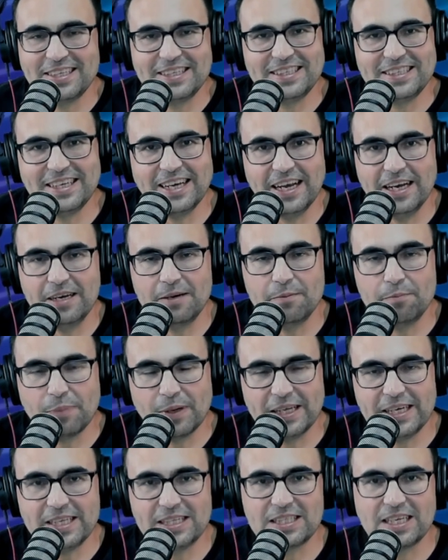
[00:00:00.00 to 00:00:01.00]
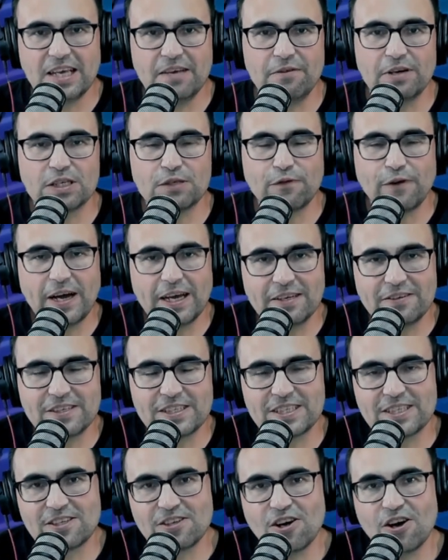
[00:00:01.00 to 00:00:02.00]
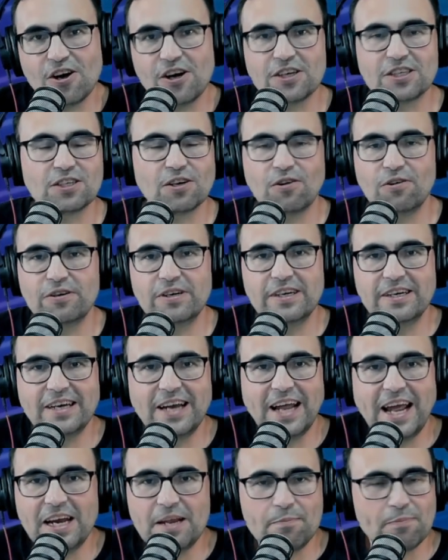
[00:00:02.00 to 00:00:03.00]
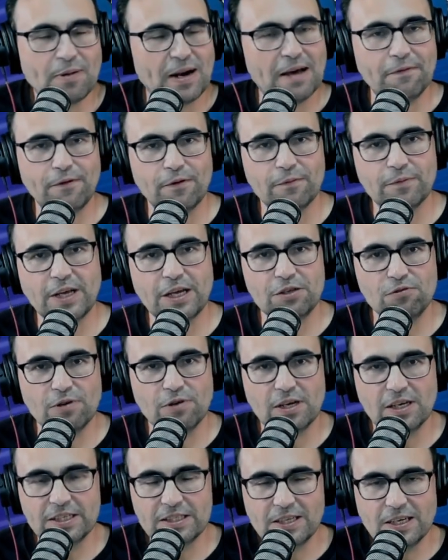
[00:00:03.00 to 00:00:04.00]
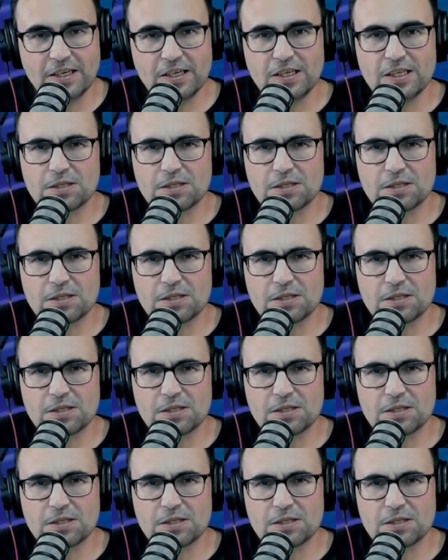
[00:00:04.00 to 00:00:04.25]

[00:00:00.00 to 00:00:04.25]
then please give us 5 stars on any platform that you are listening.